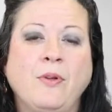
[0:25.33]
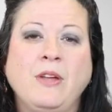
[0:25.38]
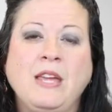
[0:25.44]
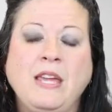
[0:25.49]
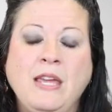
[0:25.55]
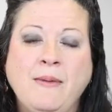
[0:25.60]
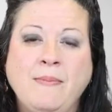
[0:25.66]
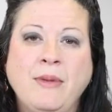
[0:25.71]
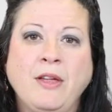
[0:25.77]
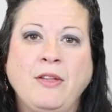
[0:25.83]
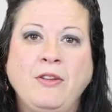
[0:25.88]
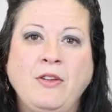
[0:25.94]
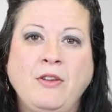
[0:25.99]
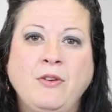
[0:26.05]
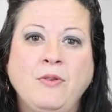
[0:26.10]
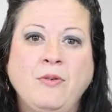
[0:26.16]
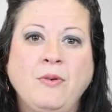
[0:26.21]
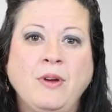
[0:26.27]
will email
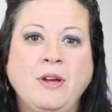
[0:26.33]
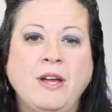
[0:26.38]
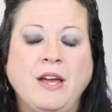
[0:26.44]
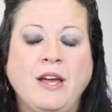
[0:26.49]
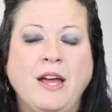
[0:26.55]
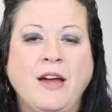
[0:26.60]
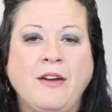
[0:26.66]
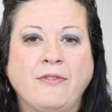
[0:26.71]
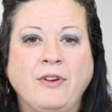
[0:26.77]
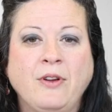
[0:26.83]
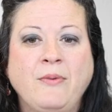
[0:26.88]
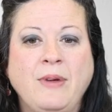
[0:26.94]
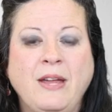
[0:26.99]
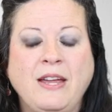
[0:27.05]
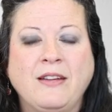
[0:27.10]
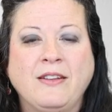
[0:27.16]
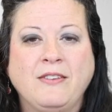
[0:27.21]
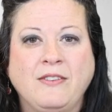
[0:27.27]
you every
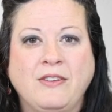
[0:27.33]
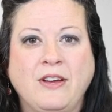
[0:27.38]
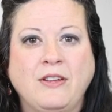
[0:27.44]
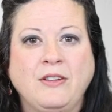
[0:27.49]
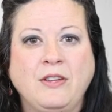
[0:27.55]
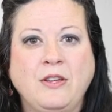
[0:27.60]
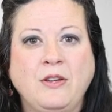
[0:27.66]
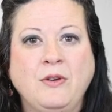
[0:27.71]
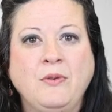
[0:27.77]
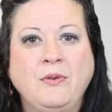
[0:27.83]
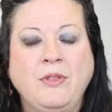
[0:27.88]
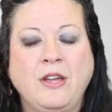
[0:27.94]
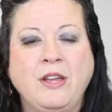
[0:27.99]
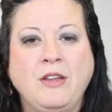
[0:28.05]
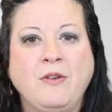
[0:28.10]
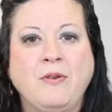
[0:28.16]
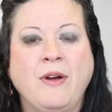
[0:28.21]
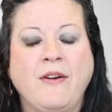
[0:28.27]
week and tell you
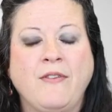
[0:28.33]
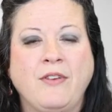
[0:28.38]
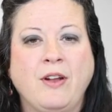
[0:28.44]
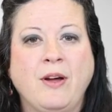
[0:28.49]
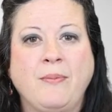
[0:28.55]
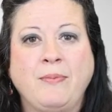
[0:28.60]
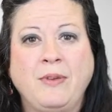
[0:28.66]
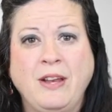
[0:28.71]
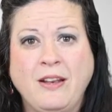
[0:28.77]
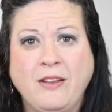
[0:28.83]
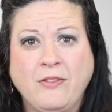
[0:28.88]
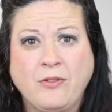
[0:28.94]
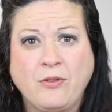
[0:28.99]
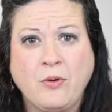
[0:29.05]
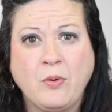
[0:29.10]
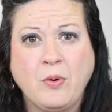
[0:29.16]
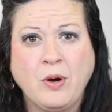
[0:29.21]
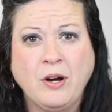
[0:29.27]
that you have an updated
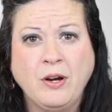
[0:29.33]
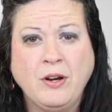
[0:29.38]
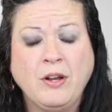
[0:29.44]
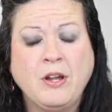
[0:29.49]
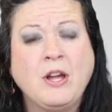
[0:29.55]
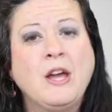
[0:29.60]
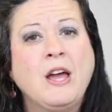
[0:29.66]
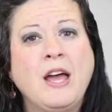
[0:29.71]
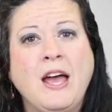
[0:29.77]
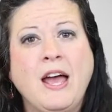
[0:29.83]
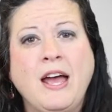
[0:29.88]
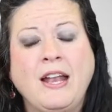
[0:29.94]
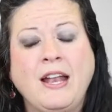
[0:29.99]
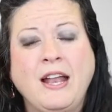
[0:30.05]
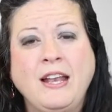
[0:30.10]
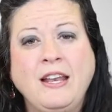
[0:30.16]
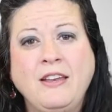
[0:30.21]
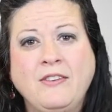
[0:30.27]
score.
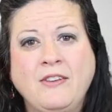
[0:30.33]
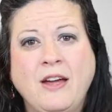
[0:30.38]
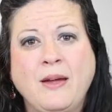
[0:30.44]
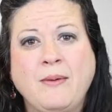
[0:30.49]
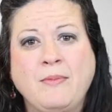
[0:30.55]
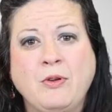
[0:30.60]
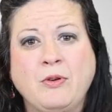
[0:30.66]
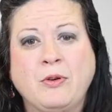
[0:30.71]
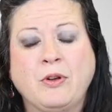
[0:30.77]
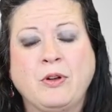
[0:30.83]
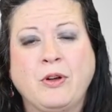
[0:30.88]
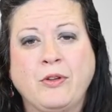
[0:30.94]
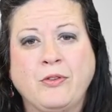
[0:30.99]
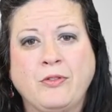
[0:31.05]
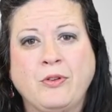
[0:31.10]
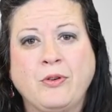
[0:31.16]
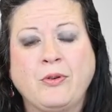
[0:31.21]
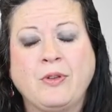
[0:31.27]
At any time, you can
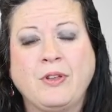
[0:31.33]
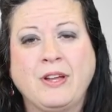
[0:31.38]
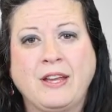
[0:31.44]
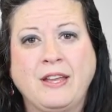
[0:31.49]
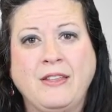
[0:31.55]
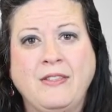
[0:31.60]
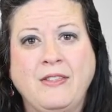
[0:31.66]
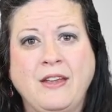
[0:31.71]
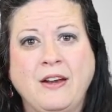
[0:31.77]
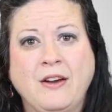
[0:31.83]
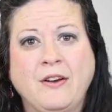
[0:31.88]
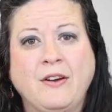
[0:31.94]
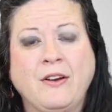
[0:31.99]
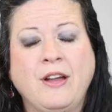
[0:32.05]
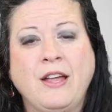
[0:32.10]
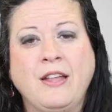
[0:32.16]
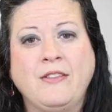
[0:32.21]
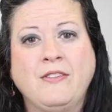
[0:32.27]
also click in
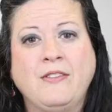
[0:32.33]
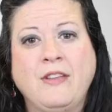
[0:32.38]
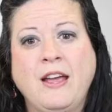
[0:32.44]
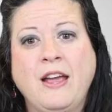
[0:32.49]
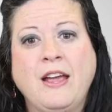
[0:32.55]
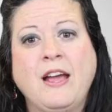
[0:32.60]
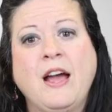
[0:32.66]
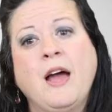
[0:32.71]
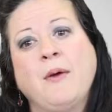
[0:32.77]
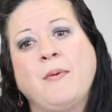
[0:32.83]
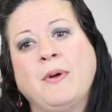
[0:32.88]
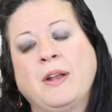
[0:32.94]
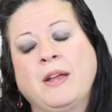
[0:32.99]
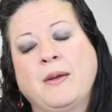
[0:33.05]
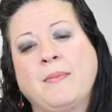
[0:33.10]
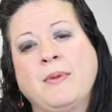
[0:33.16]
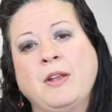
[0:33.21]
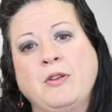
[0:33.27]
there and say, I
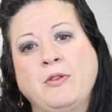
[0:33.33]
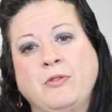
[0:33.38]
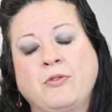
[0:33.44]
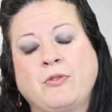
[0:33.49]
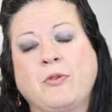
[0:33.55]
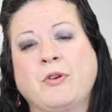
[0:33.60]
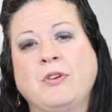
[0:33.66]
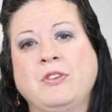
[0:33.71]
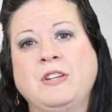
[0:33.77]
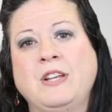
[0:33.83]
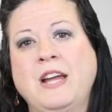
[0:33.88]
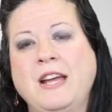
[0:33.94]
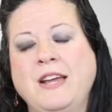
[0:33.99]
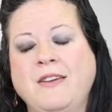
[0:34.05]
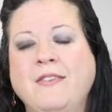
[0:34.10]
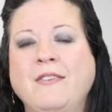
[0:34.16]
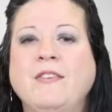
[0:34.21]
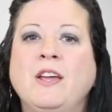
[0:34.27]
want to get my new score
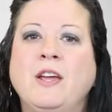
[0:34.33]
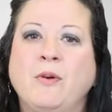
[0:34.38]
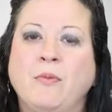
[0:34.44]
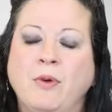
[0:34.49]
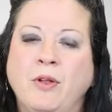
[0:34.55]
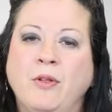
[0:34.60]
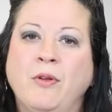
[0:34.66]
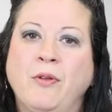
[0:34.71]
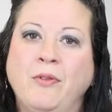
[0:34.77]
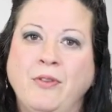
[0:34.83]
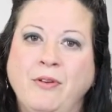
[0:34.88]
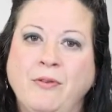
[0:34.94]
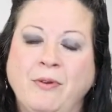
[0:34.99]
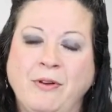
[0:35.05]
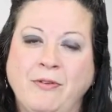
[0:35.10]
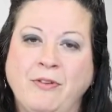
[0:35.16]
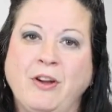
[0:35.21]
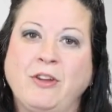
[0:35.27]
today. It will only
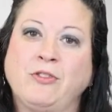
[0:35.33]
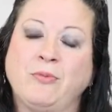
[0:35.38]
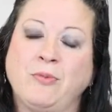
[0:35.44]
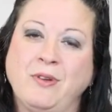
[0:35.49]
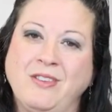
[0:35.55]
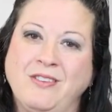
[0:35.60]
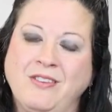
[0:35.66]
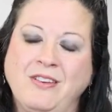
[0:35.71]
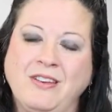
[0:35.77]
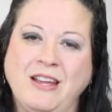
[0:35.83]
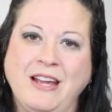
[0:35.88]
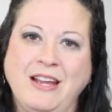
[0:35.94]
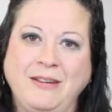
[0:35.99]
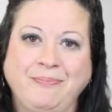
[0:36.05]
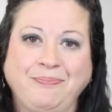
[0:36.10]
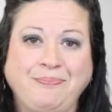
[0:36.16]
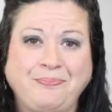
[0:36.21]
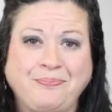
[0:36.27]
refresh once a
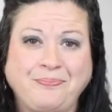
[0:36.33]
day.